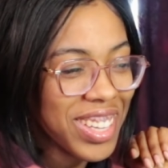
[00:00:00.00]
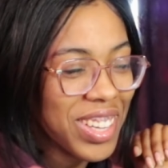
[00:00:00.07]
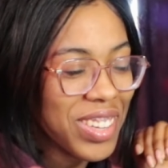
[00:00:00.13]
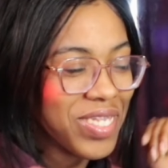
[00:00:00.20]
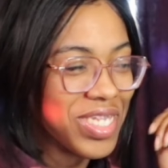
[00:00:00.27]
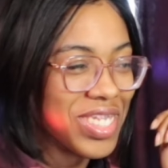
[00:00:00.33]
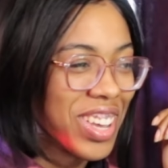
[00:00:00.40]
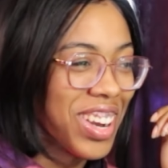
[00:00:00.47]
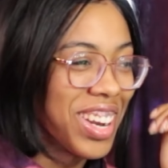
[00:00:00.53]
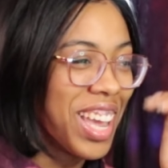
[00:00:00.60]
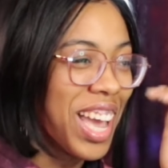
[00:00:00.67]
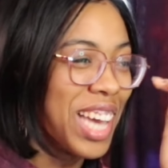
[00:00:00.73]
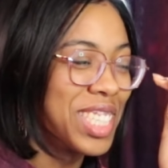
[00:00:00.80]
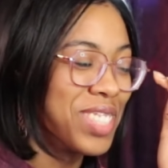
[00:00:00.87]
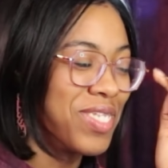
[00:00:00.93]
Sorry,
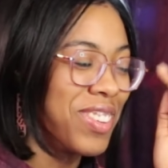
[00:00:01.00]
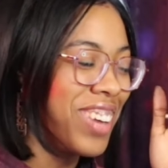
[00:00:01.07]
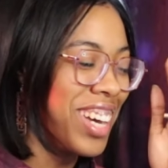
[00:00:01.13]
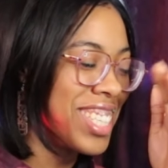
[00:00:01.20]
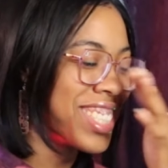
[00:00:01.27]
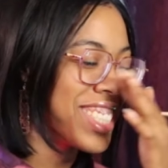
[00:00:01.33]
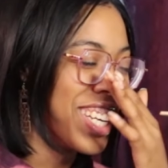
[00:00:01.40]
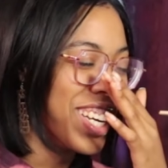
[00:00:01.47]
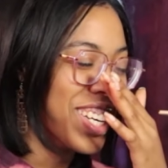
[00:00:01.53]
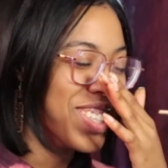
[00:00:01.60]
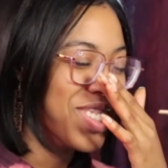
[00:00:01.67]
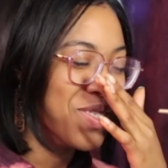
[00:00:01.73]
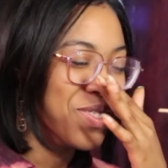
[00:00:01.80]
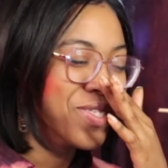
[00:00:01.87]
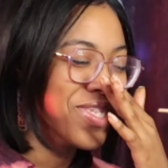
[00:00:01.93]
Hajime watched it.
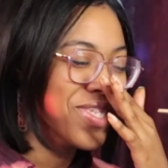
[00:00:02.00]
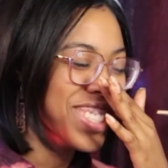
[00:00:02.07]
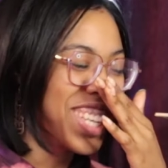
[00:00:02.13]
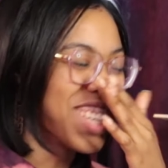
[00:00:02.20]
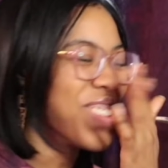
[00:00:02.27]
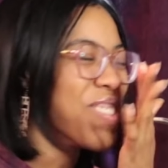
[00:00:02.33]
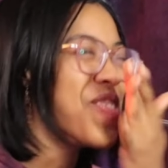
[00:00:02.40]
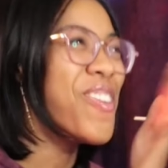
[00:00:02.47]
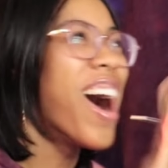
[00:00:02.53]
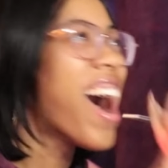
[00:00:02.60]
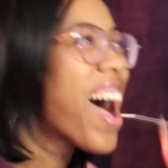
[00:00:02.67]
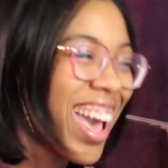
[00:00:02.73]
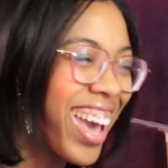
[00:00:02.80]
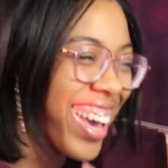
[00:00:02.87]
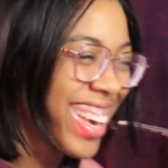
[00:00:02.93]
Like,
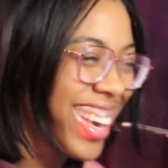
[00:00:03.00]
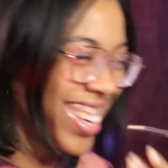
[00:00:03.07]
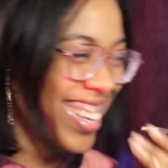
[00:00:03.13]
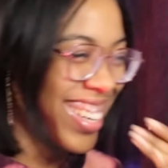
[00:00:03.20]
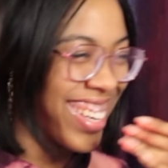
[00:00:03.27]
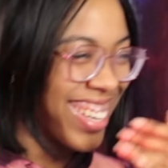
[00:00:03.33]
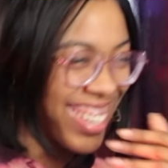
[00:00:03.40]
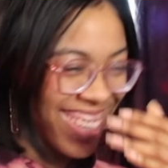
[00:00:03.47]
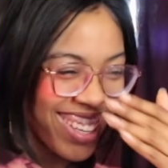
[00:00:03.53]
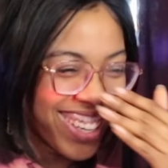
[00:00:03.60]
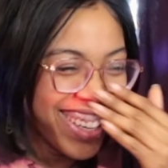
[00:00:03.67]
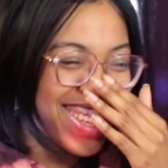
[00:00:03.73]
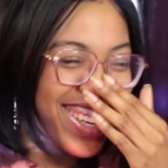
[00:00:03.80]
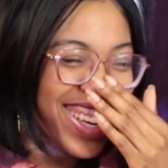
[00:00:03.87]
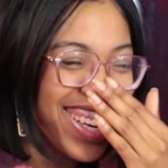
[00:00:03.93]
why?
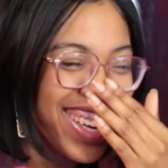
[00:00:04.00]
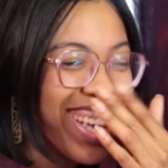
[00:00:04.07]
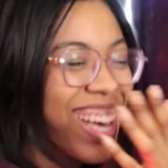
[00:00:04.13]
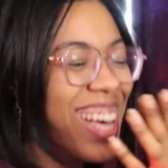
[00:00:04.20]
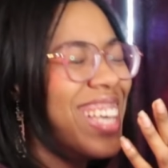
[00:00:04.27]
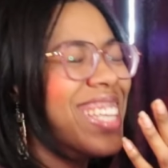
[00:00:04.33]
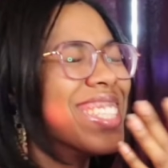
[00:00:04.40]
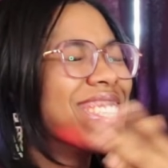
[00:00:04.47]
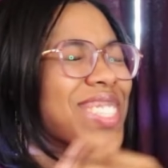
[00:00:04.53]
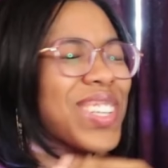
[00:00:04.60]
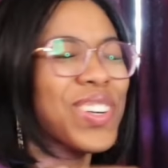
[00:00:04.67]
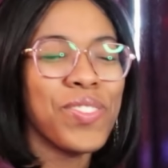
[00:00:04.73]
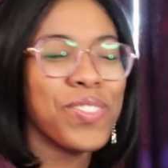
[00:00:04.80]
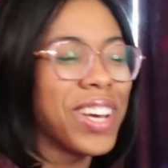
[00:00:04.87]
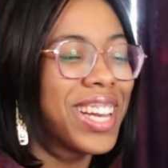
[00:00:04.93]
It's
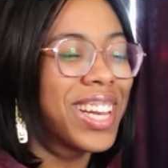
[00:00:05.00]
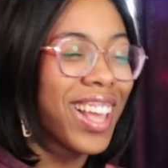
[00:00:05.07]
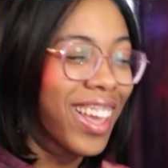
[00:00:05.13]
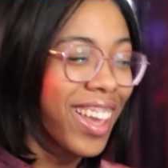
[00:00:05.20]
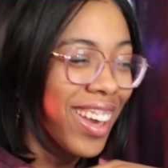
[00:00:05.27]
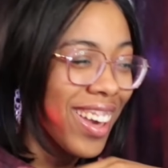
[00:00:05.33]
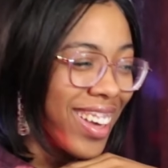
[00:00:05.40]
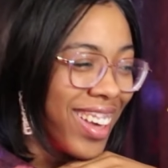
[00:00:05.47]
so funny.